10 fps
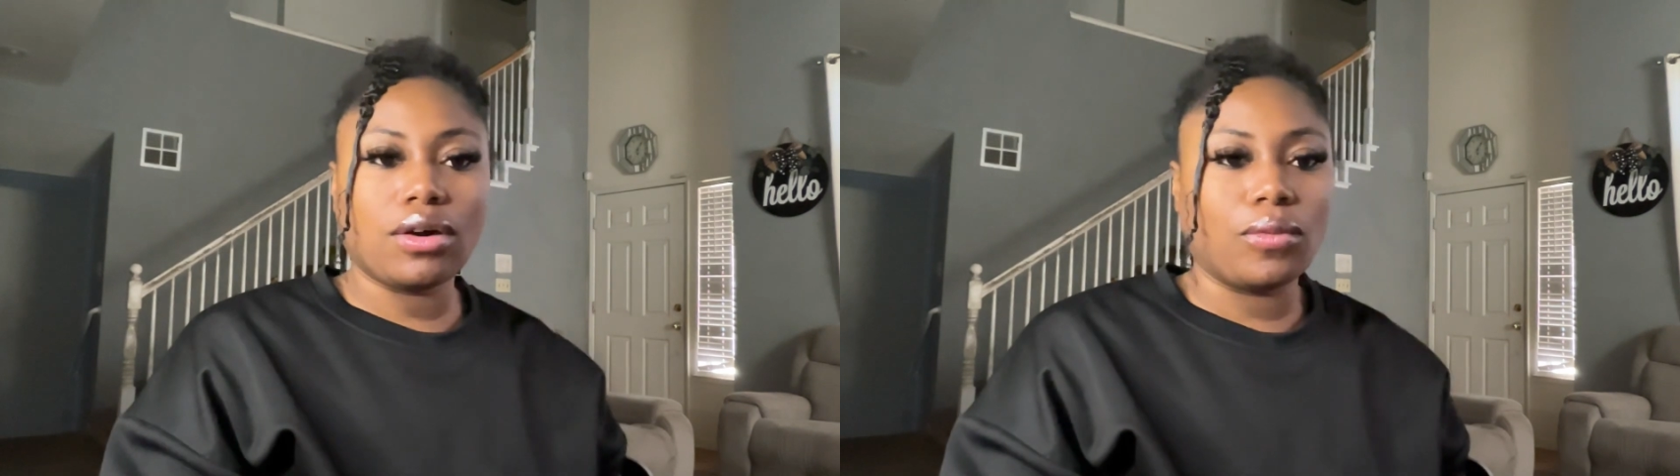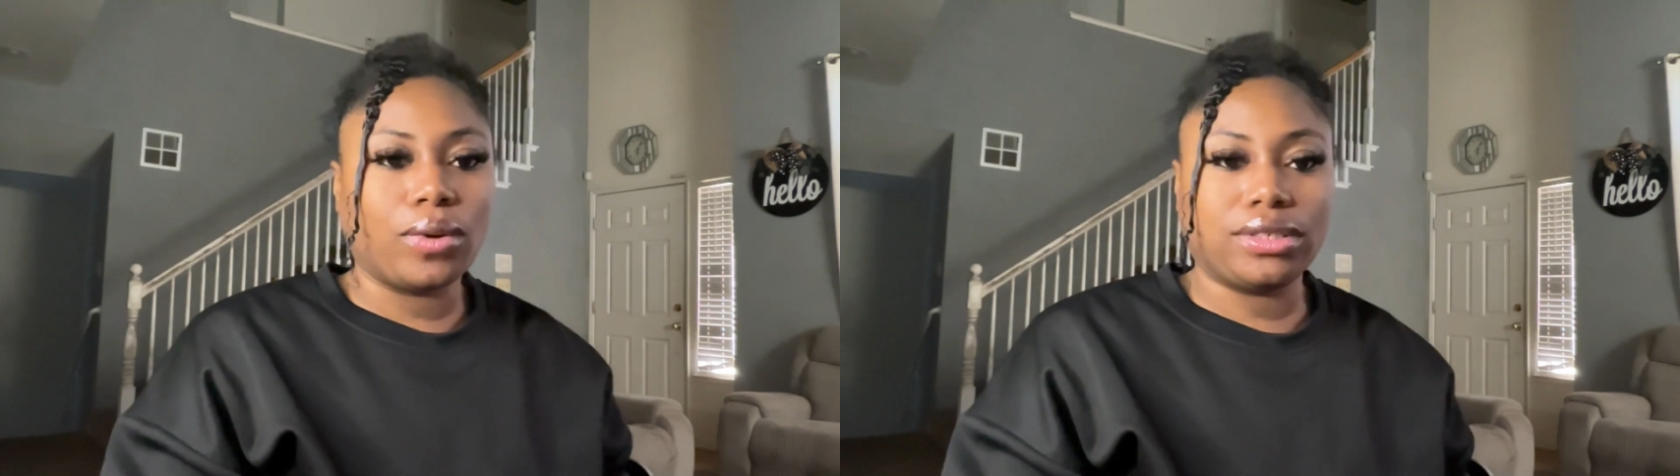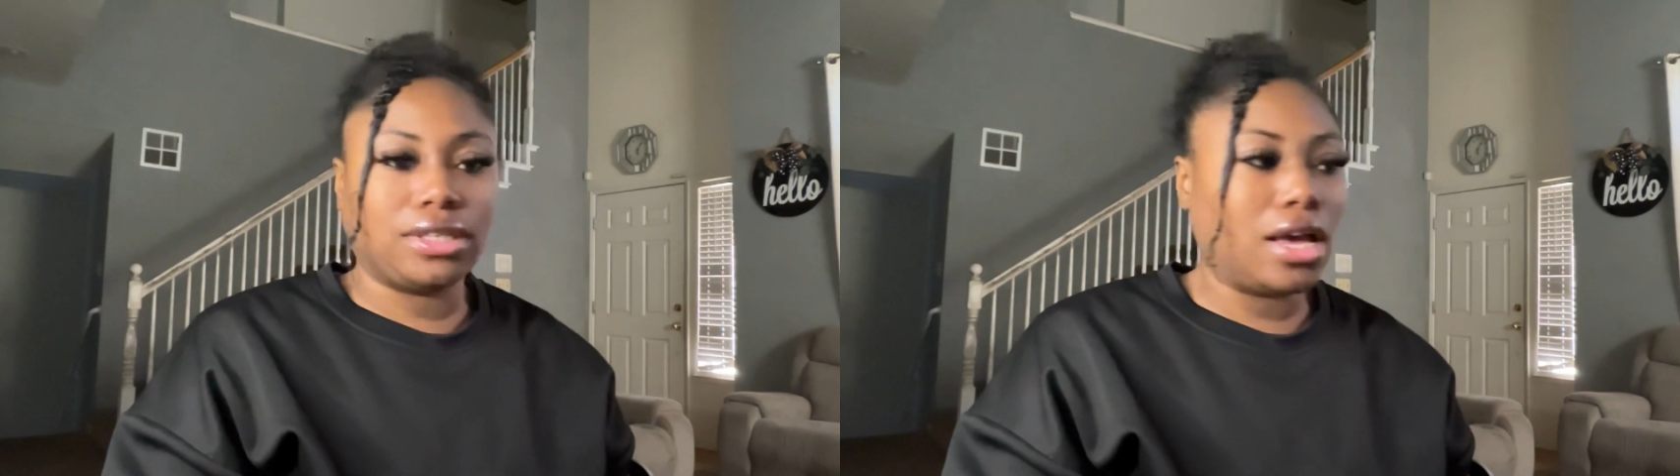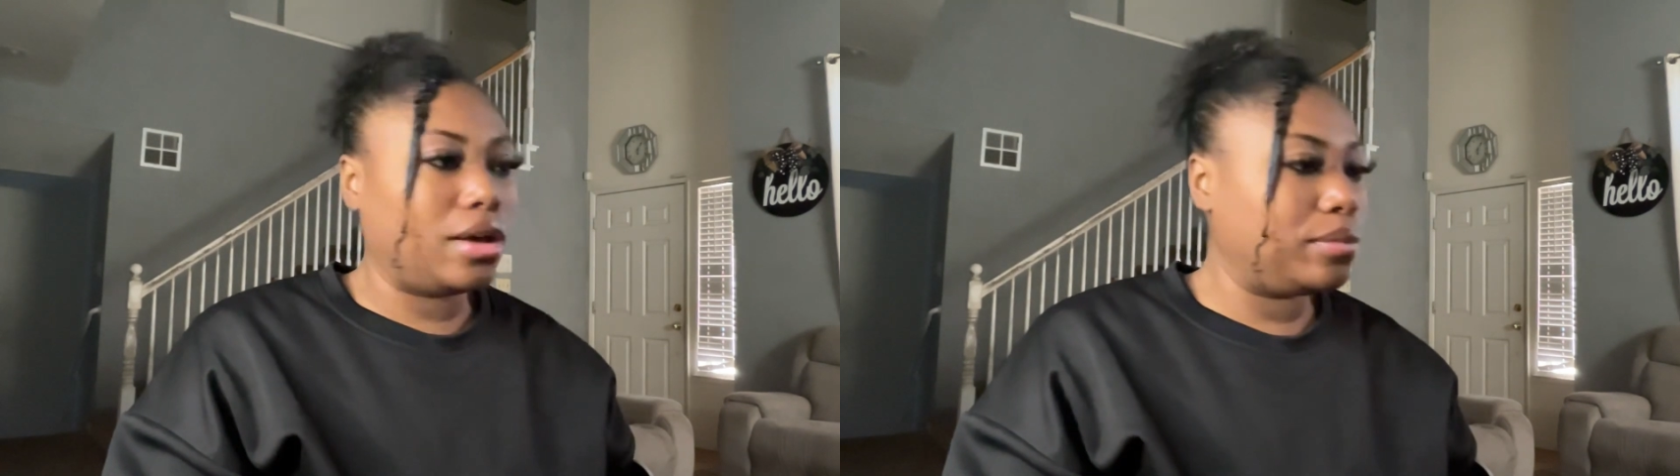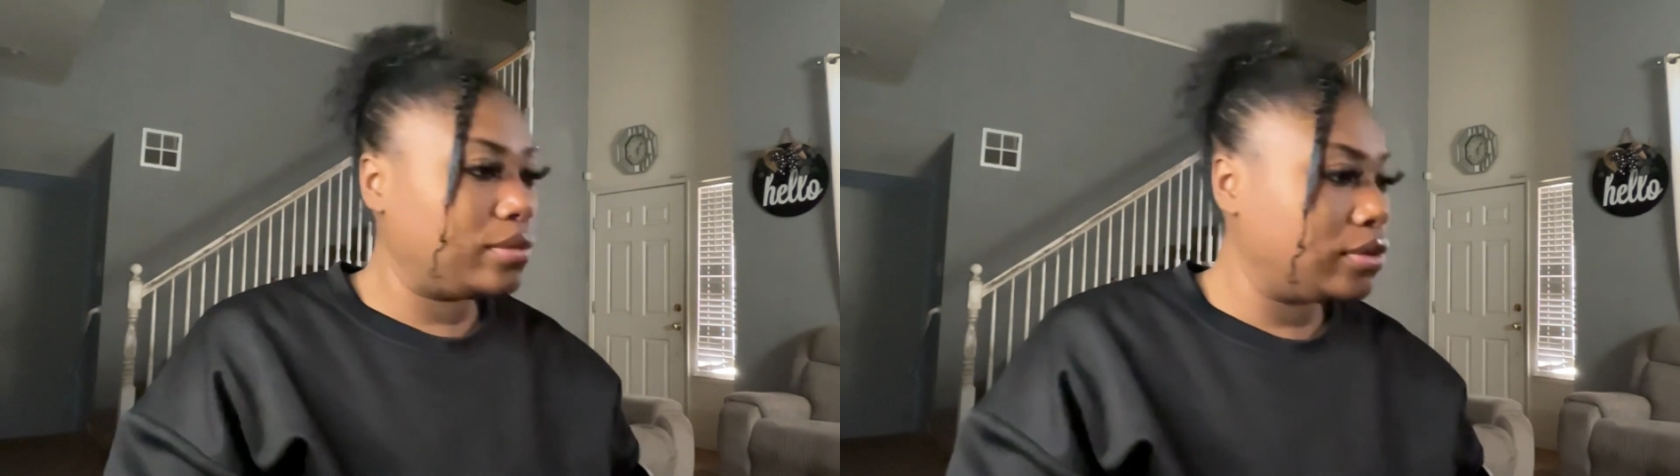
What's up?